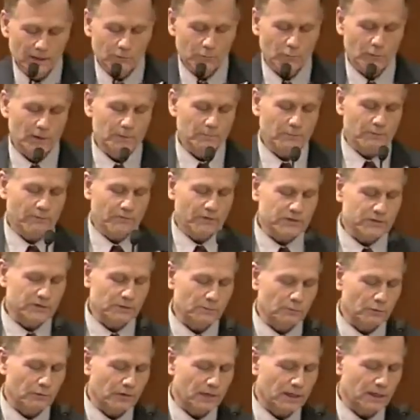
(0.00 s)
When Professor
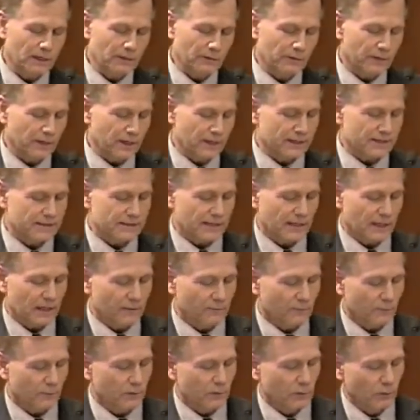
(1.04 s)
Moriello and I sang
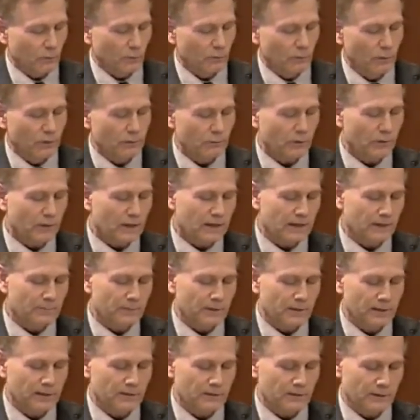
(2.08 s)
for you, we were
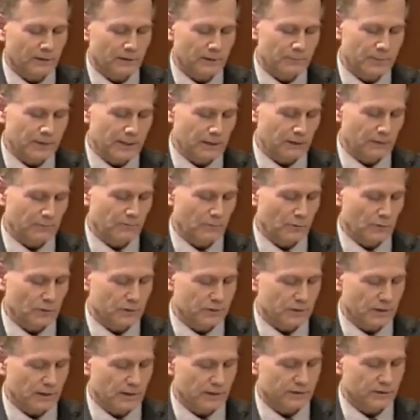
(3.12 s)
accompanied on the
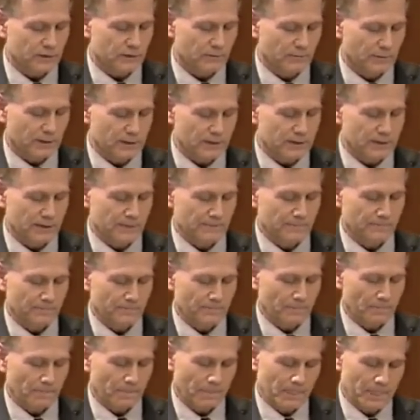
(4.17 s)
pianoforte instrument.
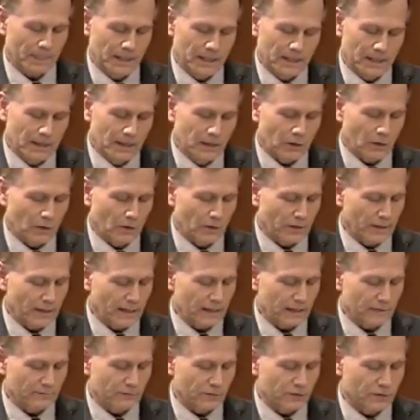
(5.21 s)
On
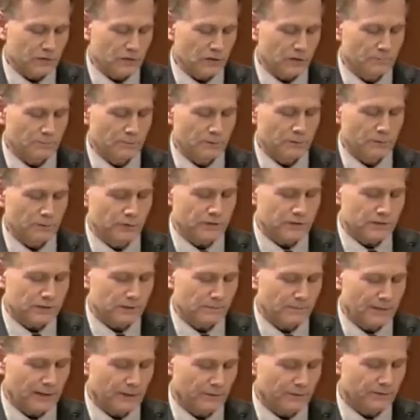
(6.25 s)
average, it produces
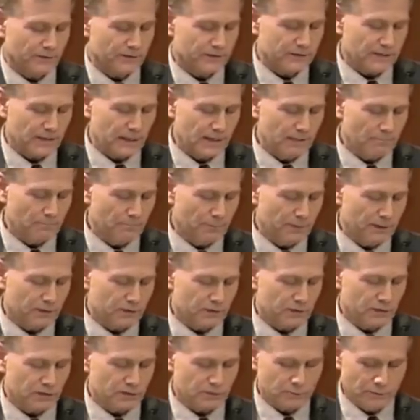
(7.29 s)
about the same
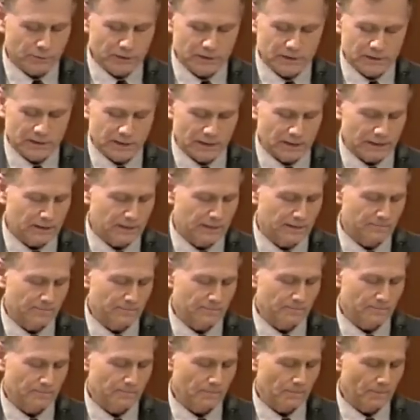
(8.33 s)
pitch as we did,
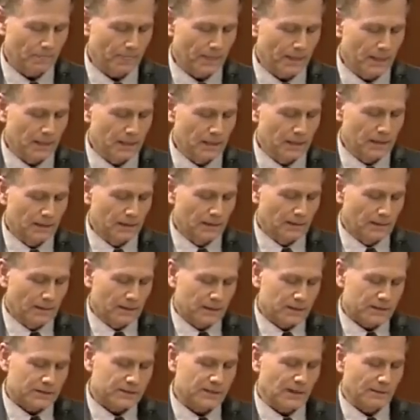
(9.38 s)

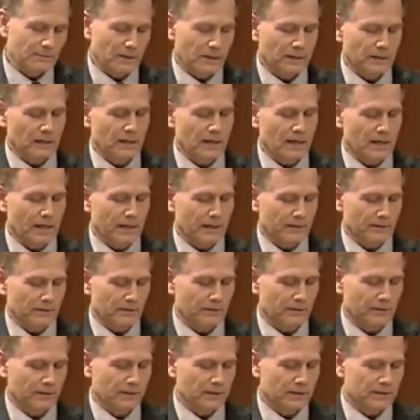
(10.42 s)
some a little
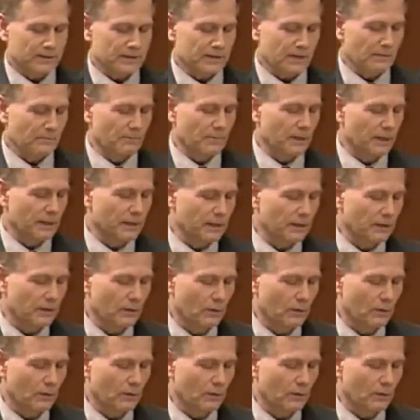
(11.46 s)
higher, some a little